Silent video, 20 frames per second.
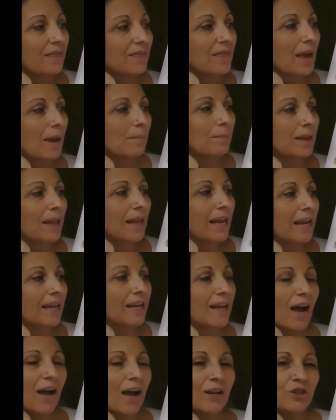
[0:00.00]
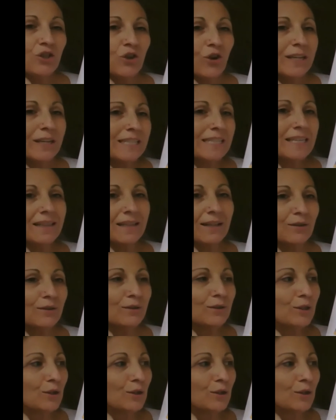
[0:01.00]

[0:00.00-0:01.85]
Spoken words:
that played a jaunty little